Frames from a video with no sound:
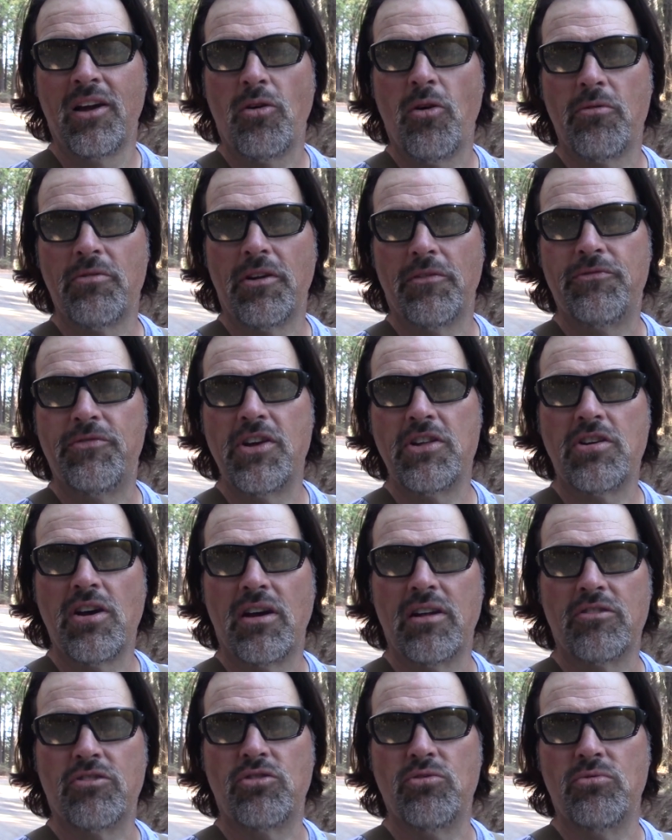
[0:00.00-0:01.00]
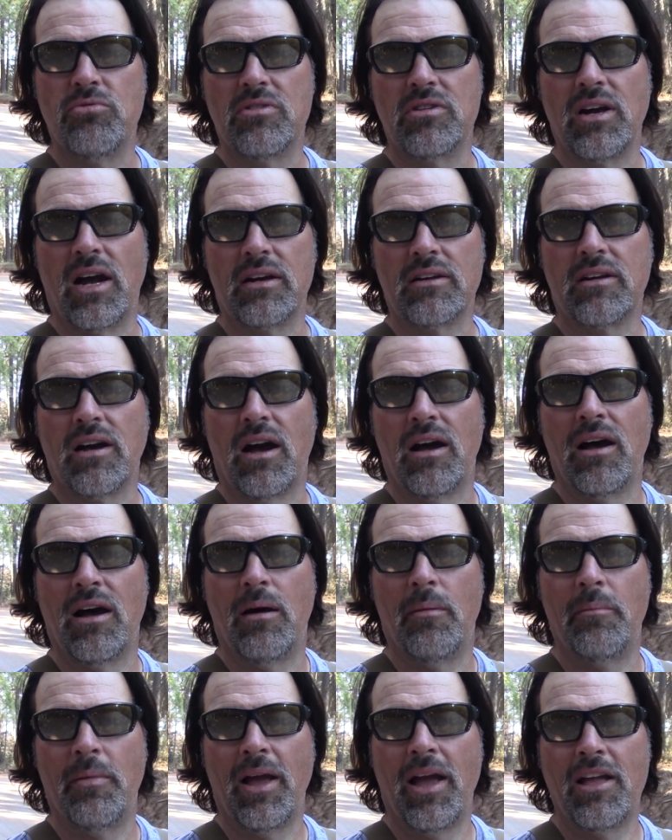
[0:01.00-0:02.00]
Go over to
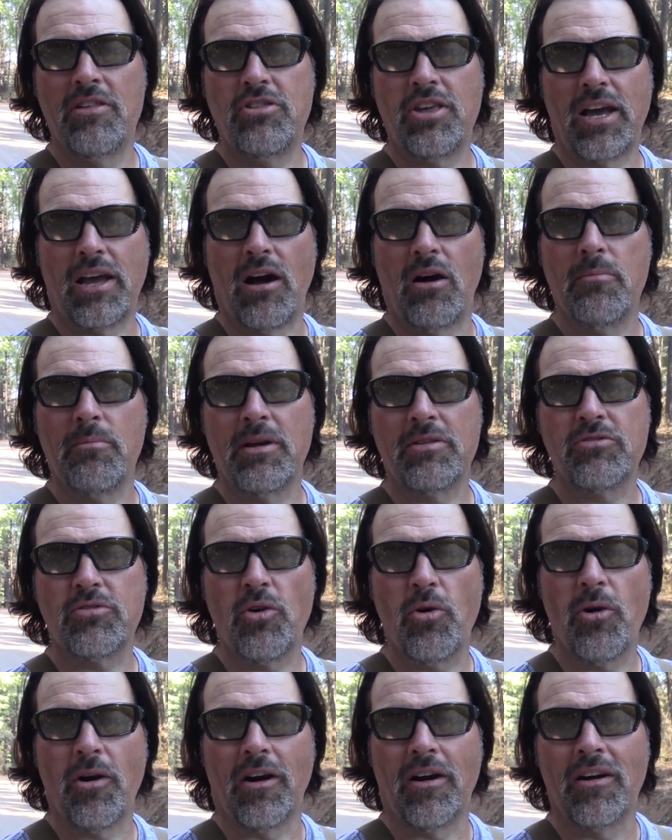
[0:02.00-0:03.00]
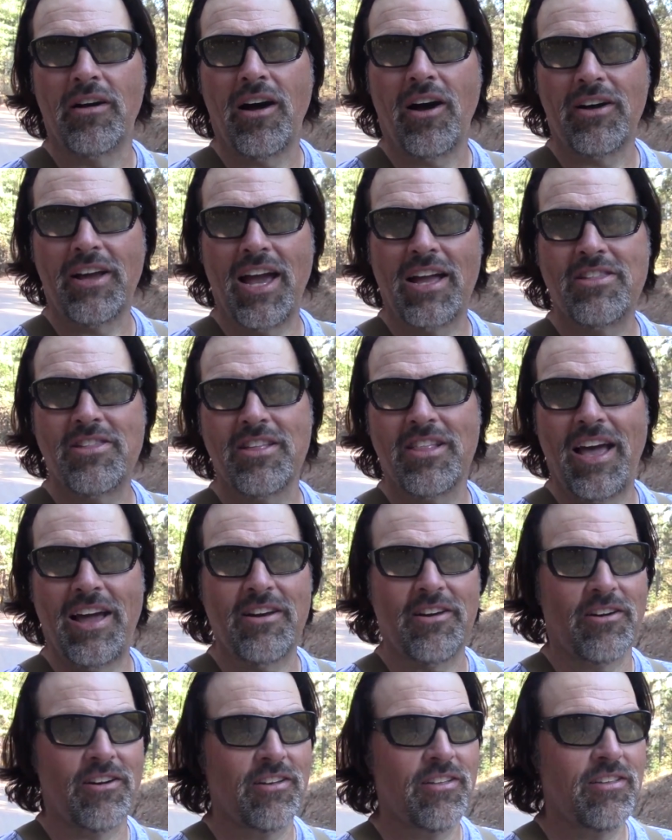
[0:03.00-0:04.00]
fishhuntshoot.com and check out my store. I'll catch you
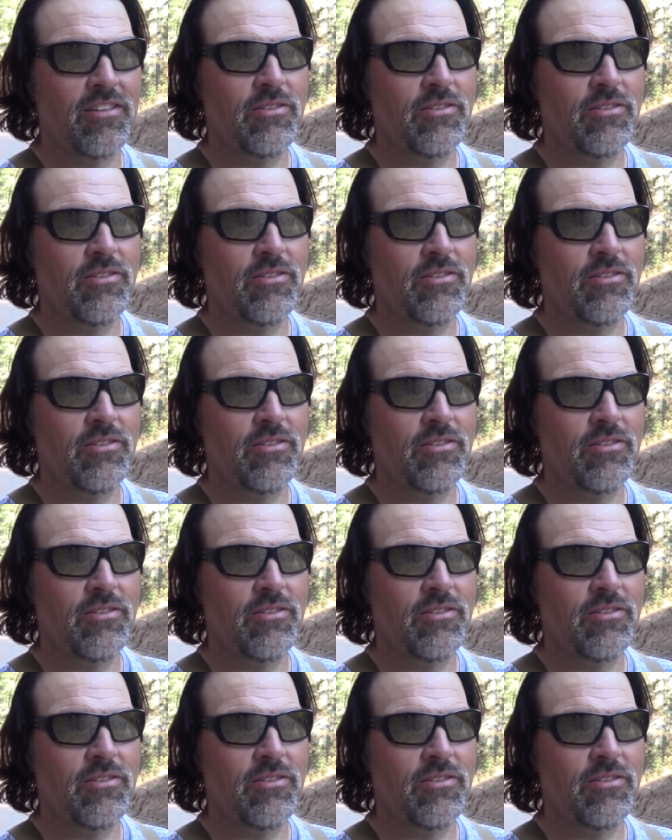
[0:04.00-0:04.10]
later.